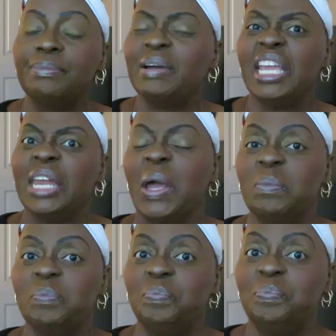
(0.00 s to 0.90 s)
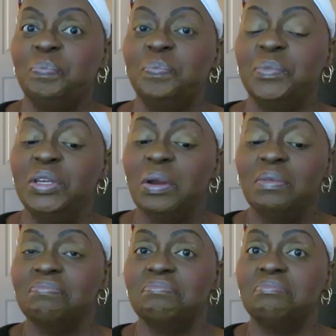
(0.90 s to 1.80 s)
But yeah, no, you
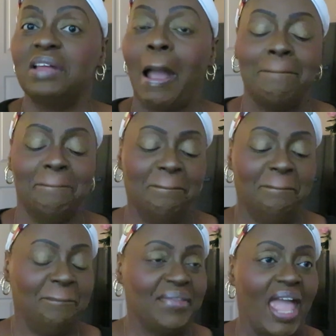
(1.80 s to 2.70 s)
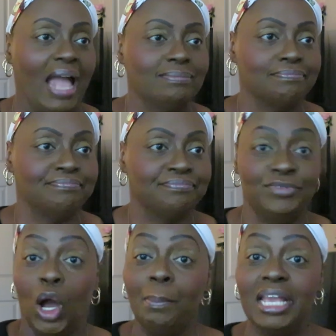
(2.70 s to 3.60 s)
don't. Mm, nah.
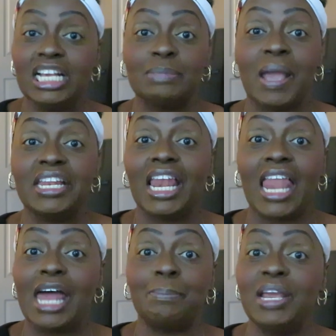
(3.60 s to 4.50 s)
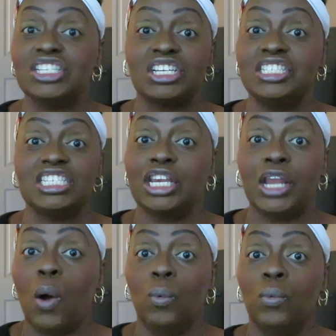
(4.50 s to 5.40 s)
Don't be expecting a lot of peach, because it's a
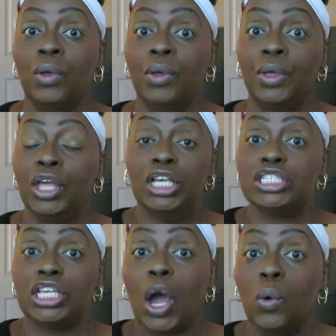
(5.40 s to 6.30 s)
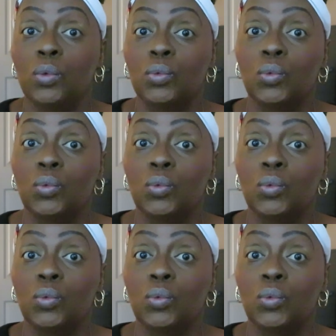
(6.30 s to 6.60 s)
no. It's a no.